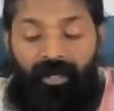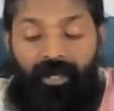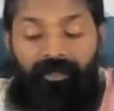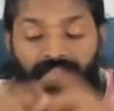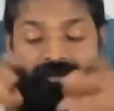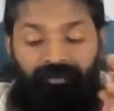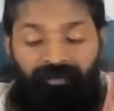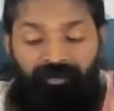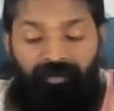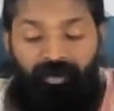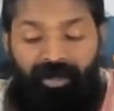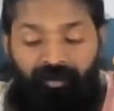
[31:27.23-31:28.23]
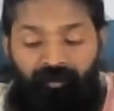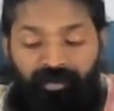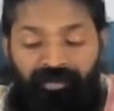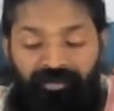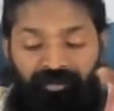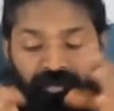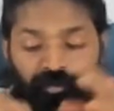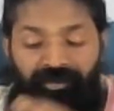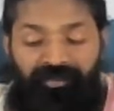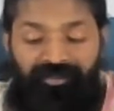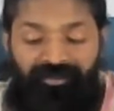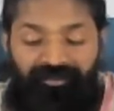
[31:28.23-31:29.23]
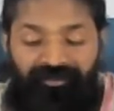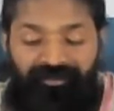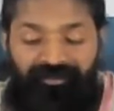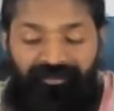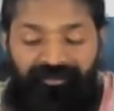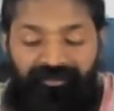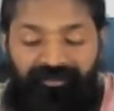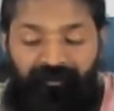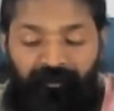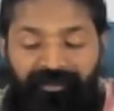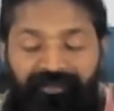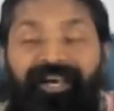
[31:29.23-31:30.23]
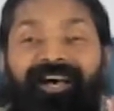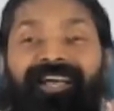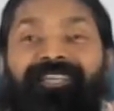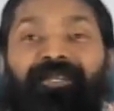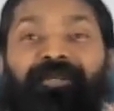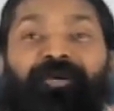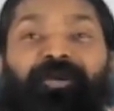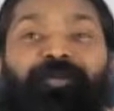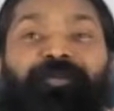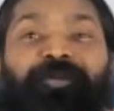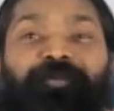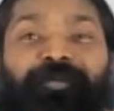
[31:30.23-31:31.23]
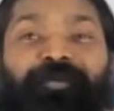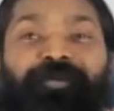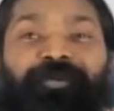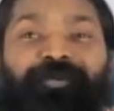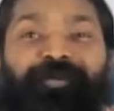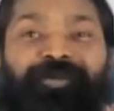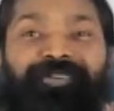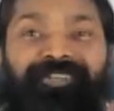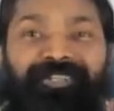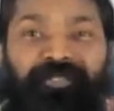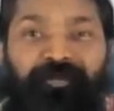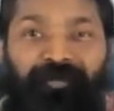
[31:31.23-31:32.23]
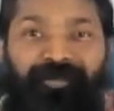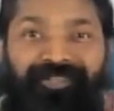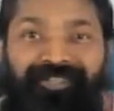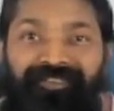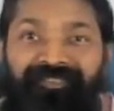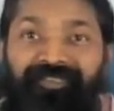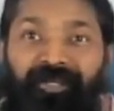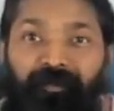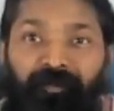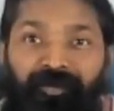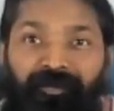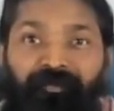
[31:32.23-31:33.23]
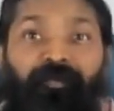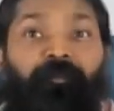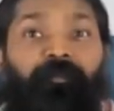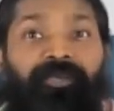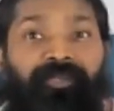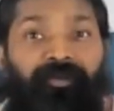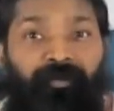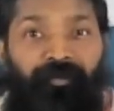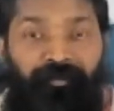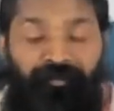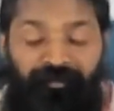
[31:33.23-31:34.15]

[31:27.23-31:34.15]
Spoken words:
I don't know how much true it is, but I can always put you in touch with that shaman from Peru.